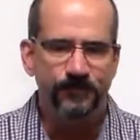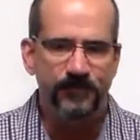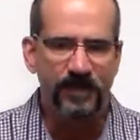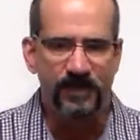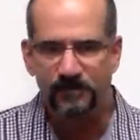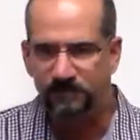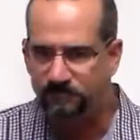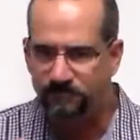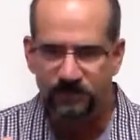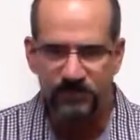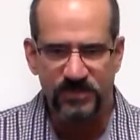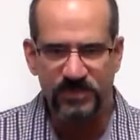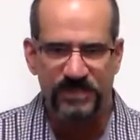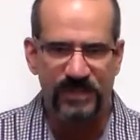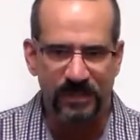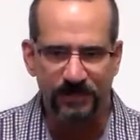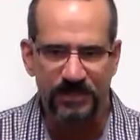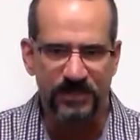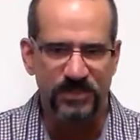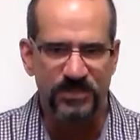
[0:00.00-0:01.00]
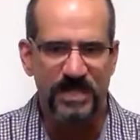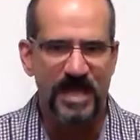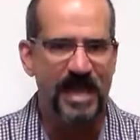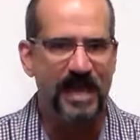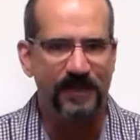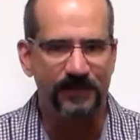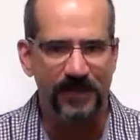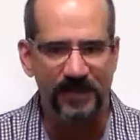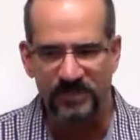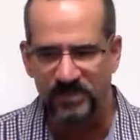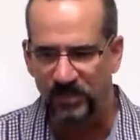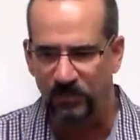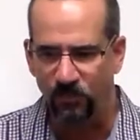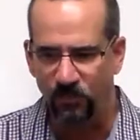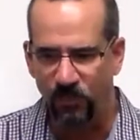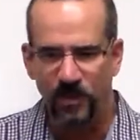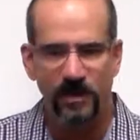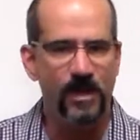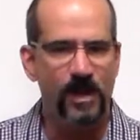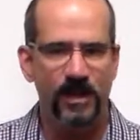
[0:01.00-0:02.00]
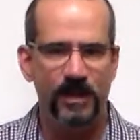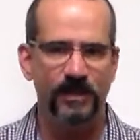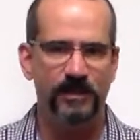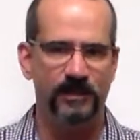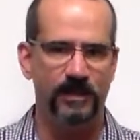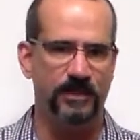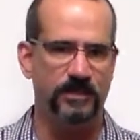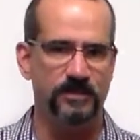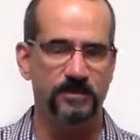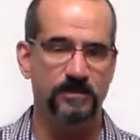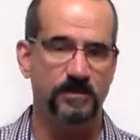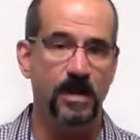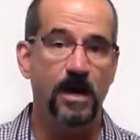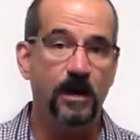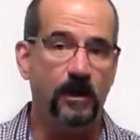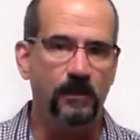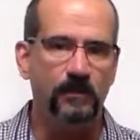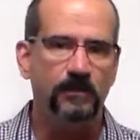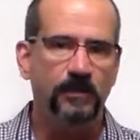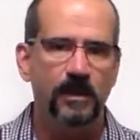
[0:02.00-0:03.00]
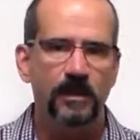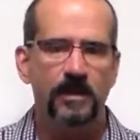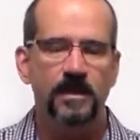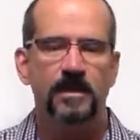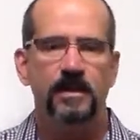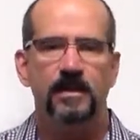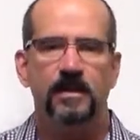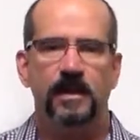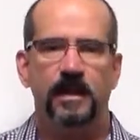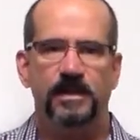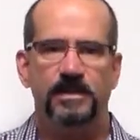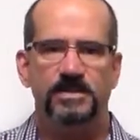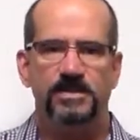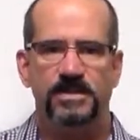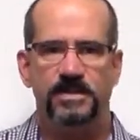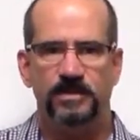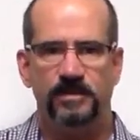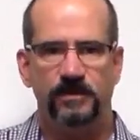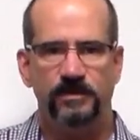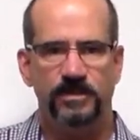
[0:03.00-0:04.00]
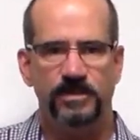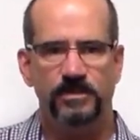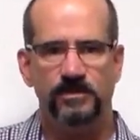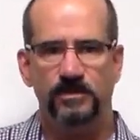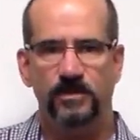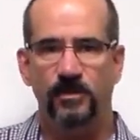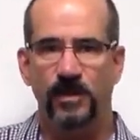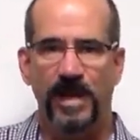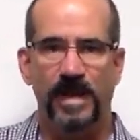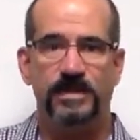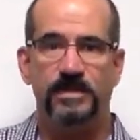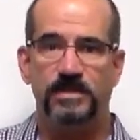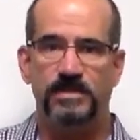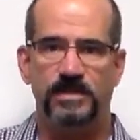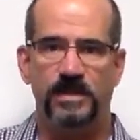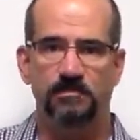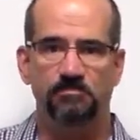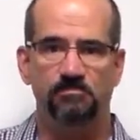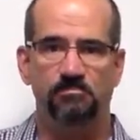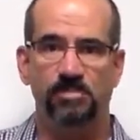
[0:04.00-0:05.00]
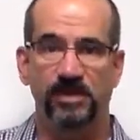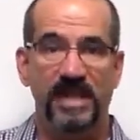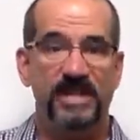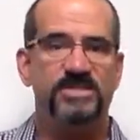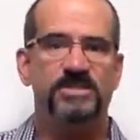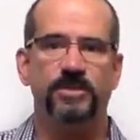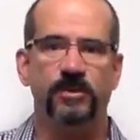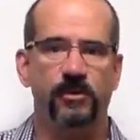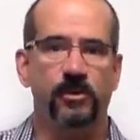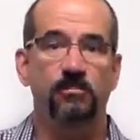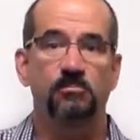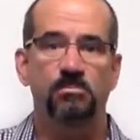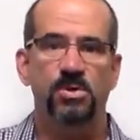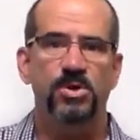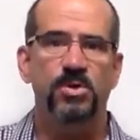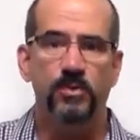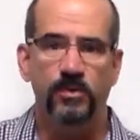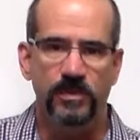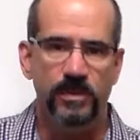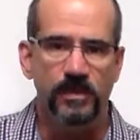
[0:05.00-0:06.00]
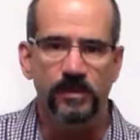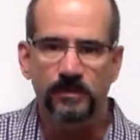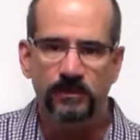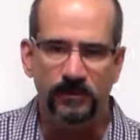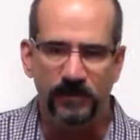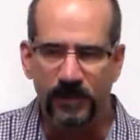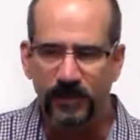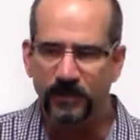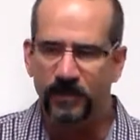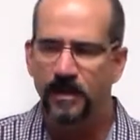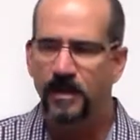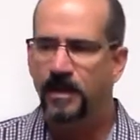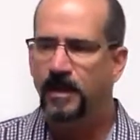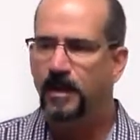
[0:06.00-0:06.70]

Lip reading: They stick him in a shack and they say, we're not going to let you go until you grant us a blessing or a boon, right?